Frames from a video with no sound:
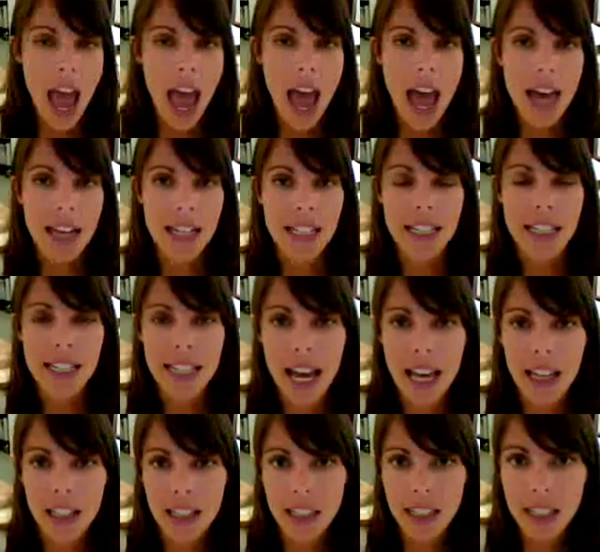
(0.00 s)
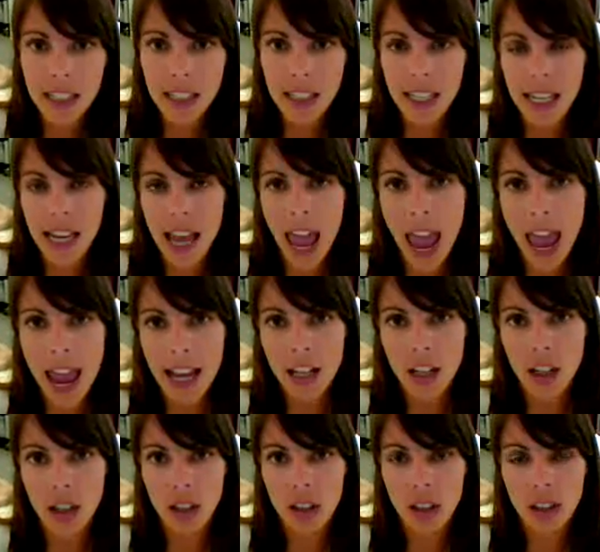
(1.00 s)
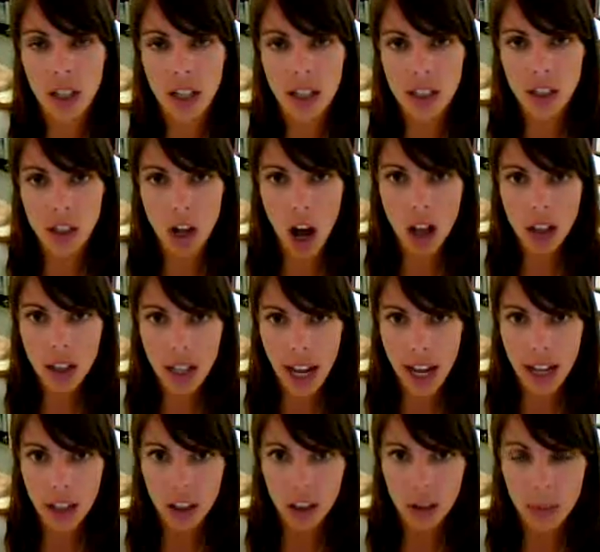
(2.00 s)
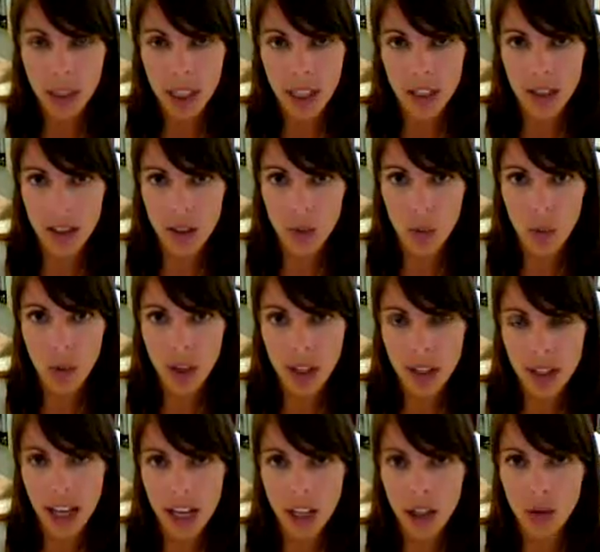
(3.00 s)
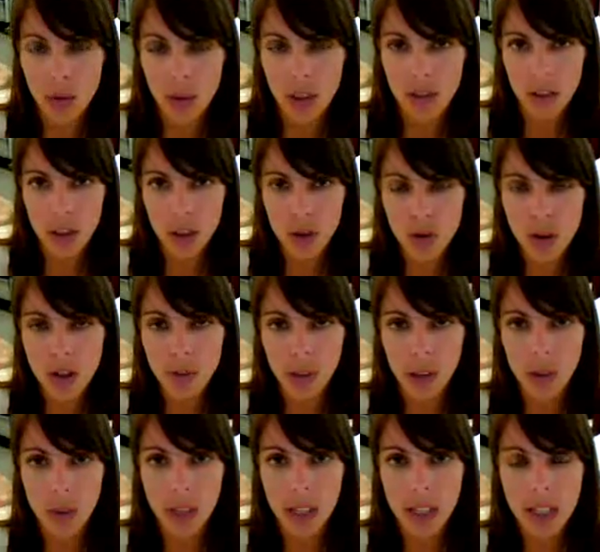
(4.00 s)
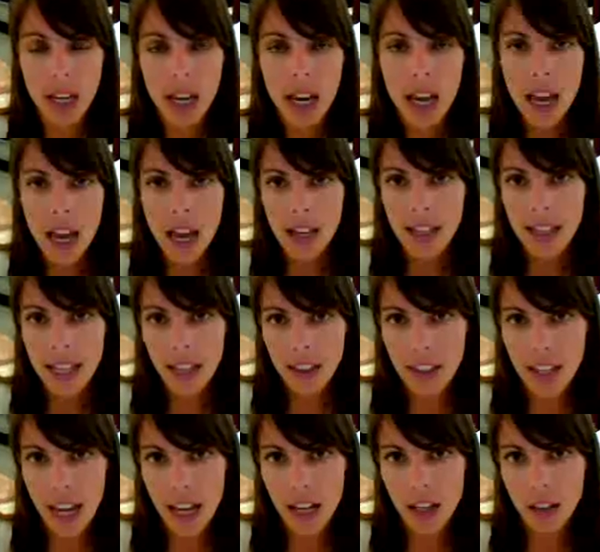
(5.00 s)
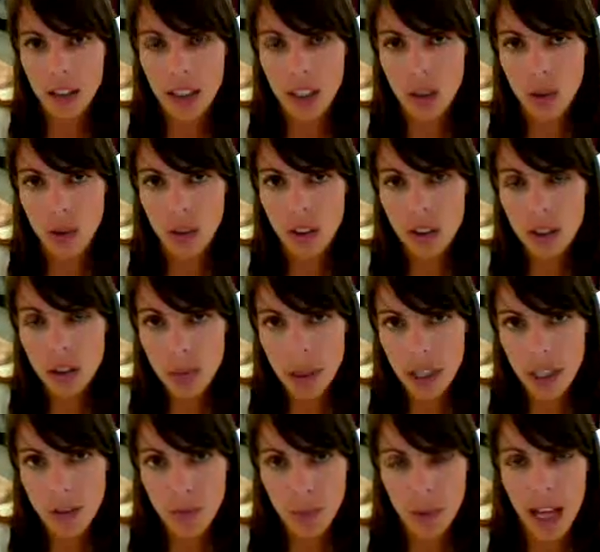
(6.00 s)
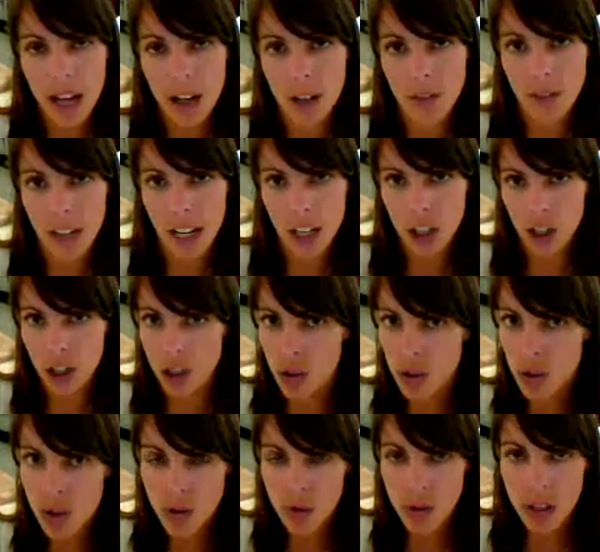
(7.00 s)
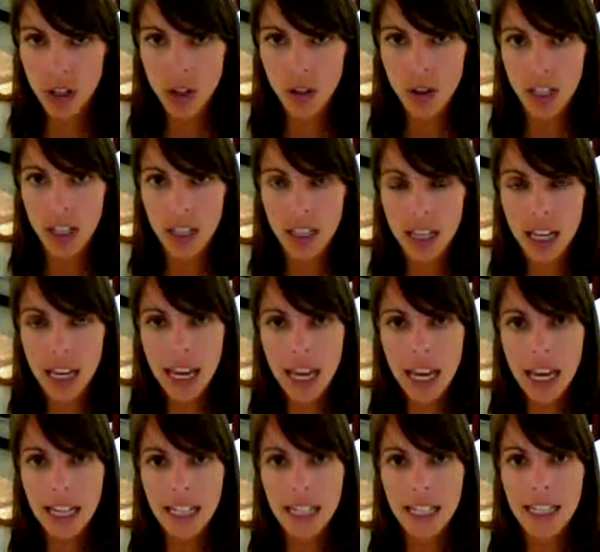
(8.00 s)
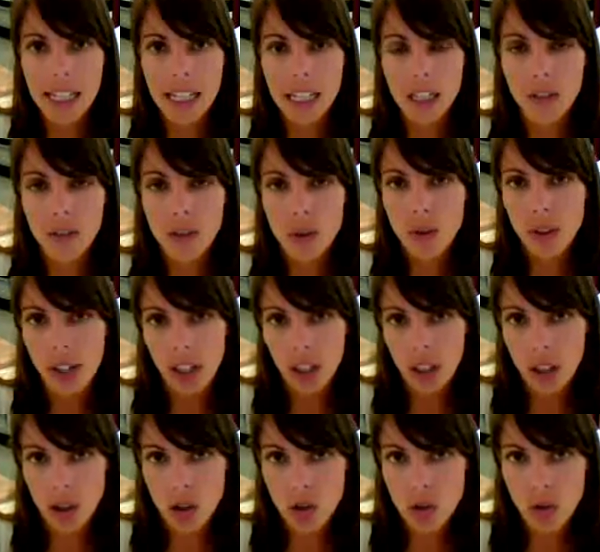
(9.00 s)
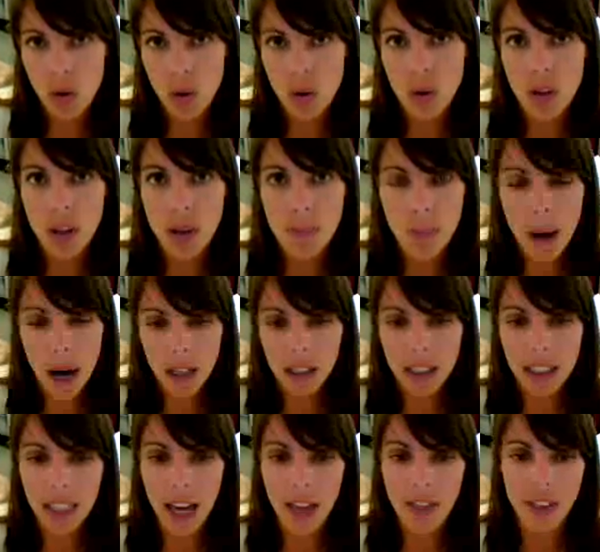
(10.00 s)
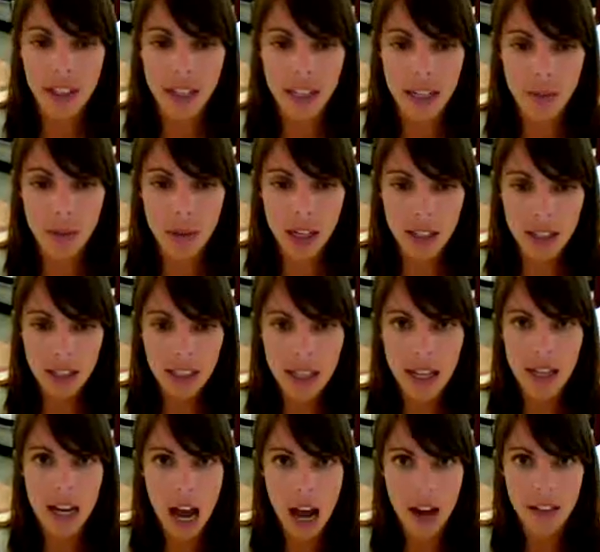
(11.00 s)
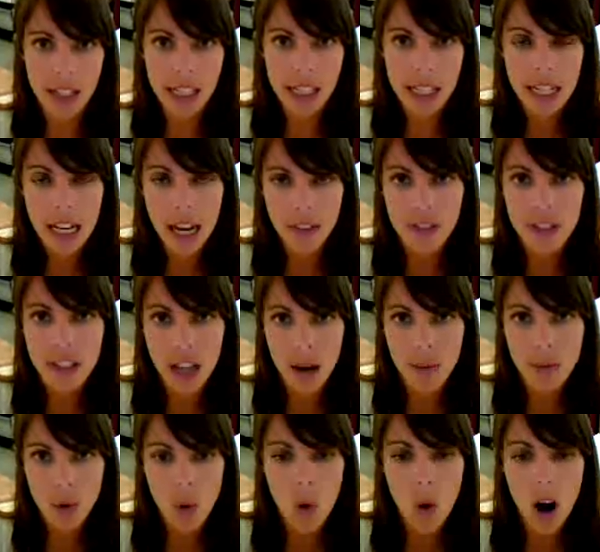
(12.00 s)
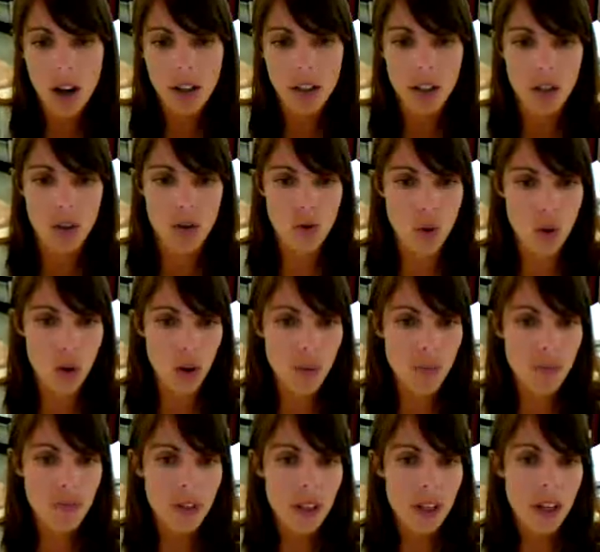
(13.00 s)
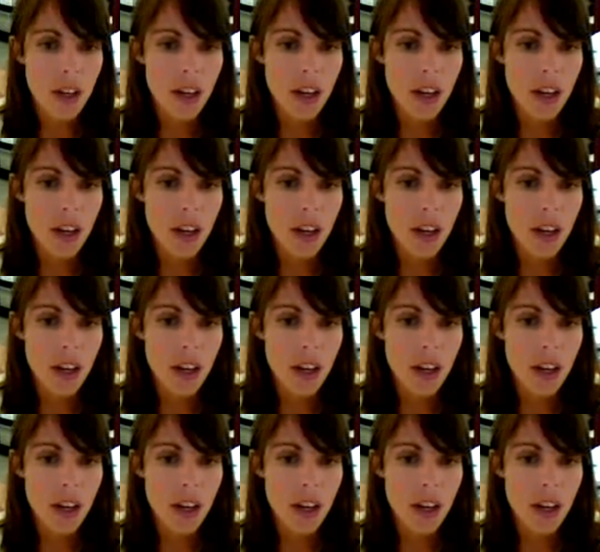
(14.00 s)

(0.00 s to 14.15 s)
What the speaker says: and set the ankle, a solid ankle, because his ankle was extremely weak, set the ankle into a little bit of plantar flexion, 2 to 3 degrees, to see if you can control the buckling at the knee, because he did have some quad control.